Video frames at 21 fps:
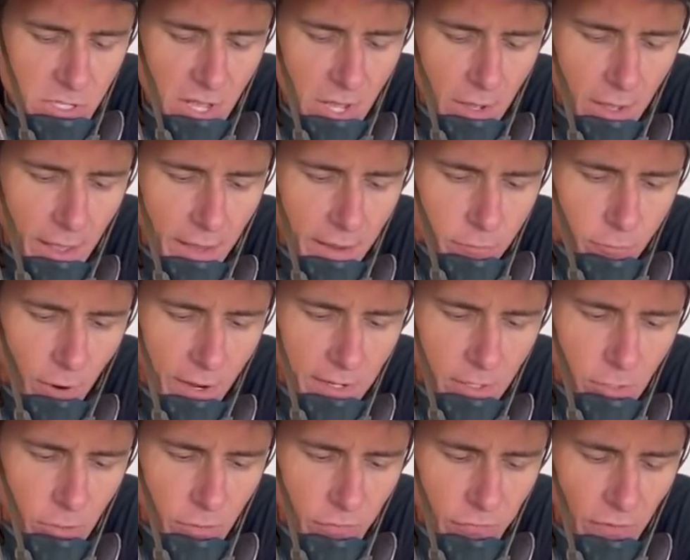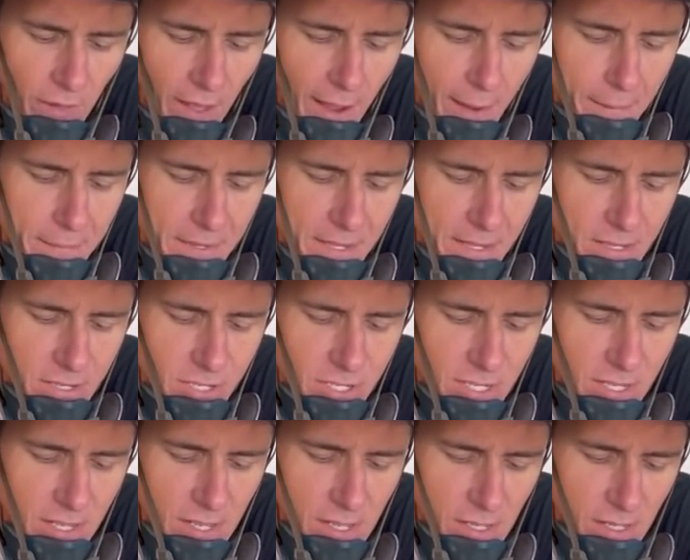a regular flap
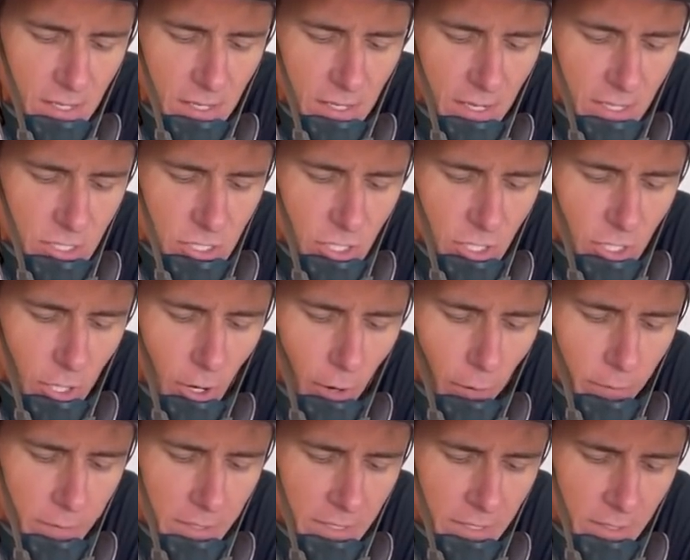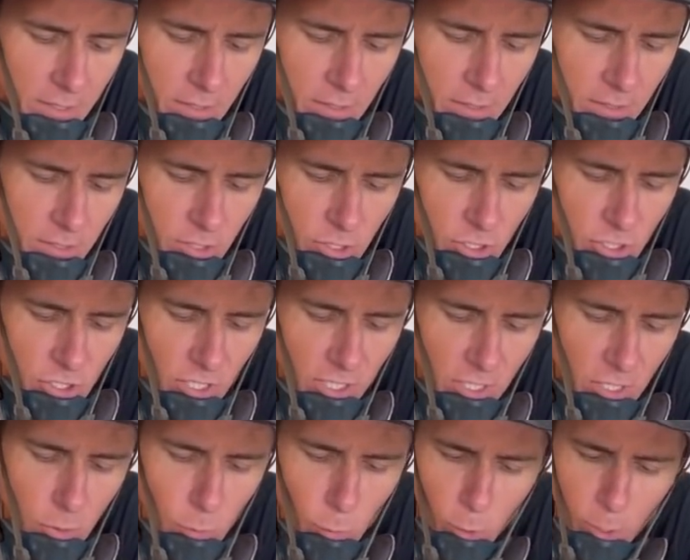disc, a zirconia, just
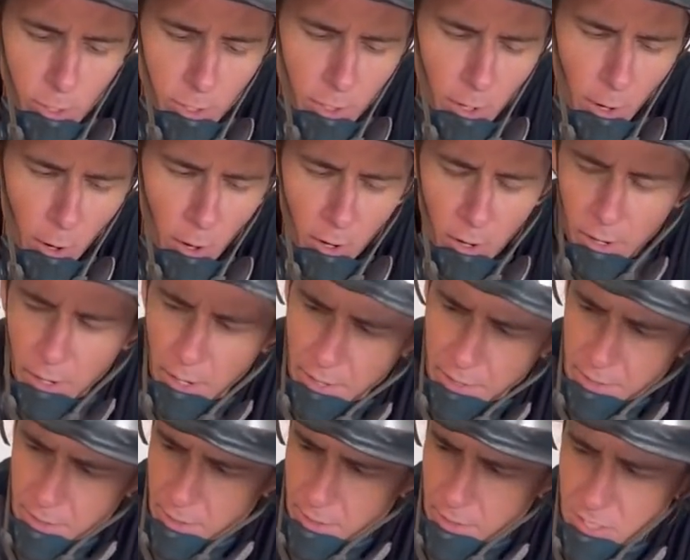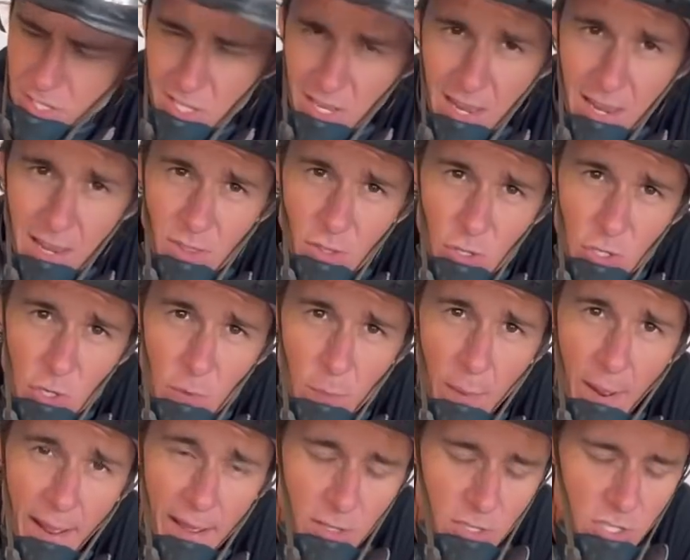like you would on stainless or
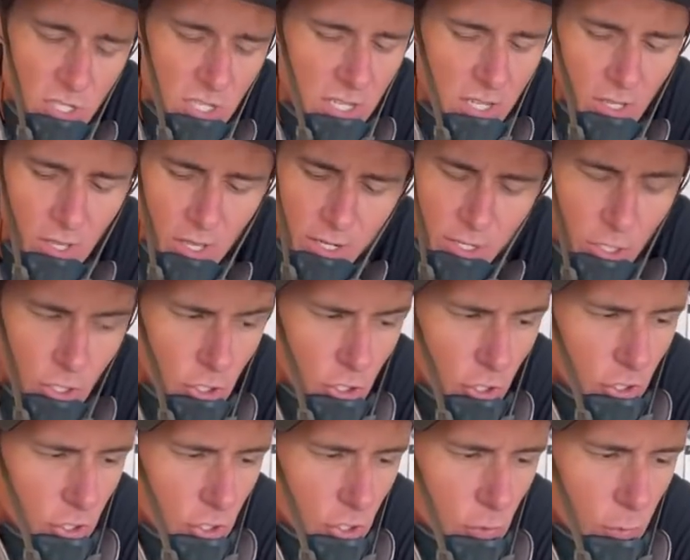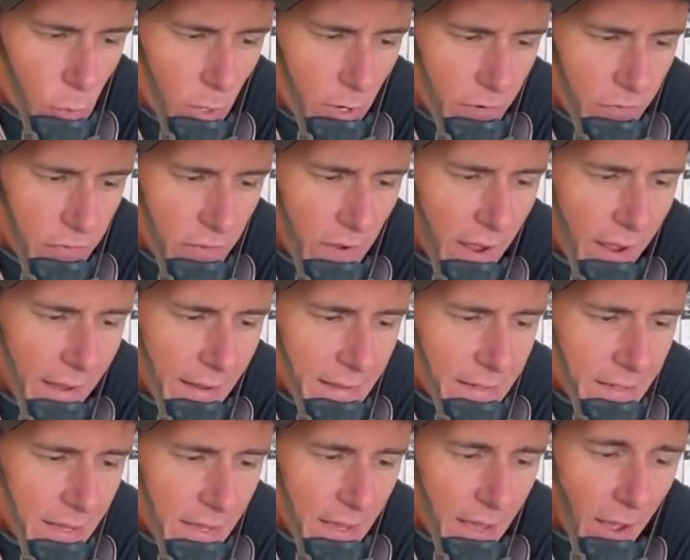mild steel, and this should just work
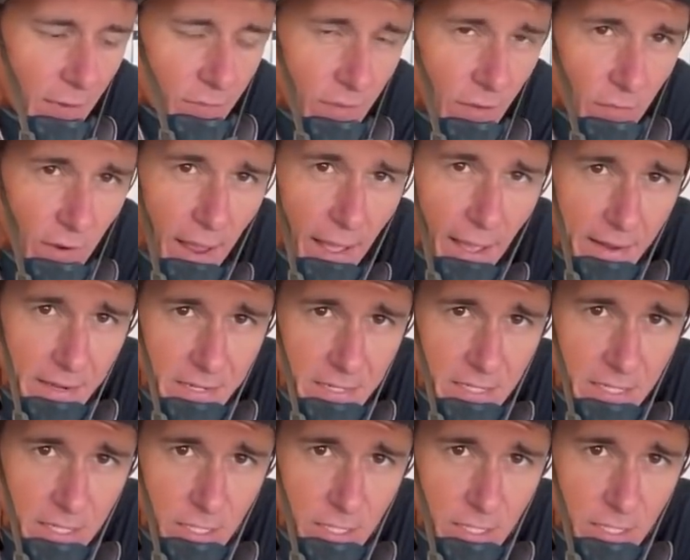fine. I've never had any